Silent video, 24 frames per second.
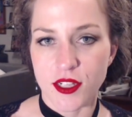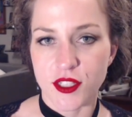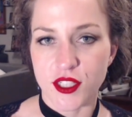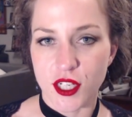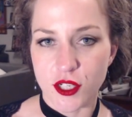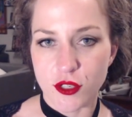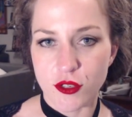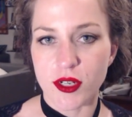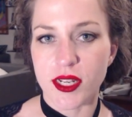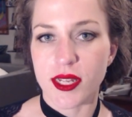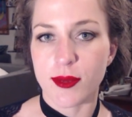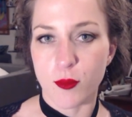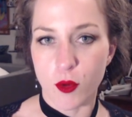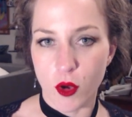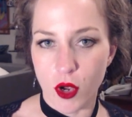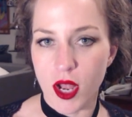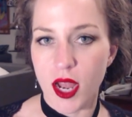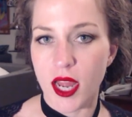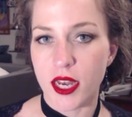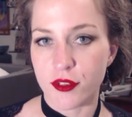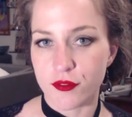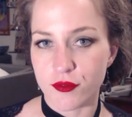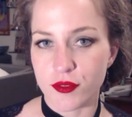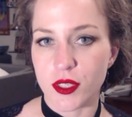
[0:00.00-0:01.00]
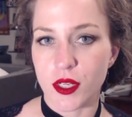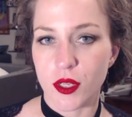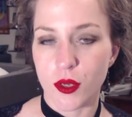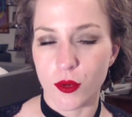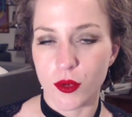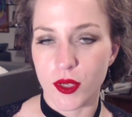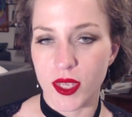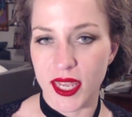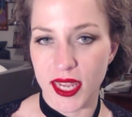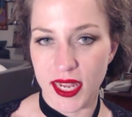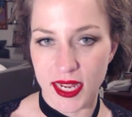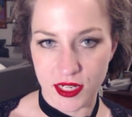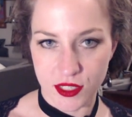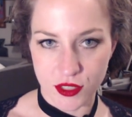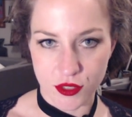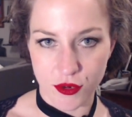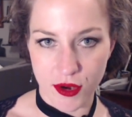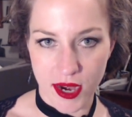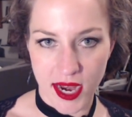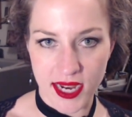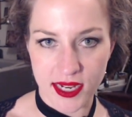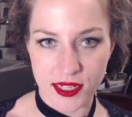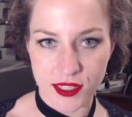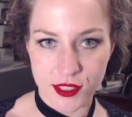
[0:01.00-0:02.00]
generally more kind of low-key
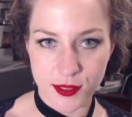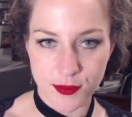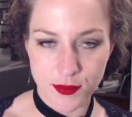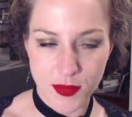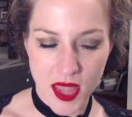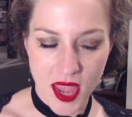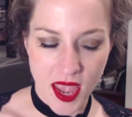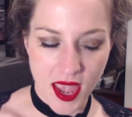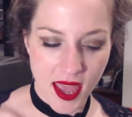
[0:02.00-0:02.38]
traits.